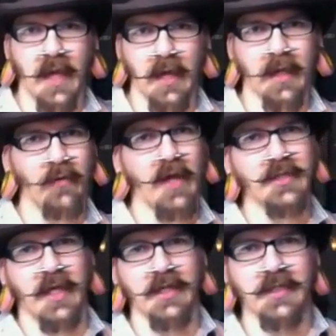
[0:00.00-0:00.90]
Uh,
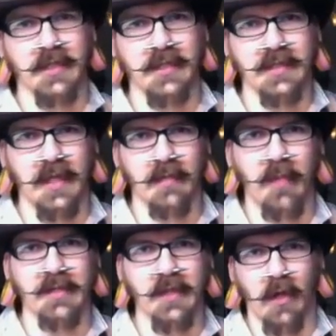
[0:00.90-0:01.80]
congratulations and
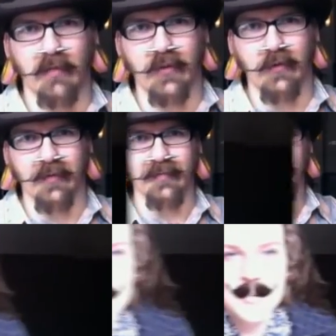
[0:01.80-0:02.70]
best to all of you. Hey,
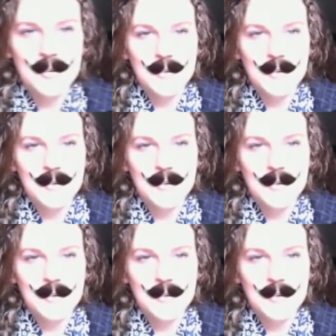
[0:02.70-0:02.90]
you too.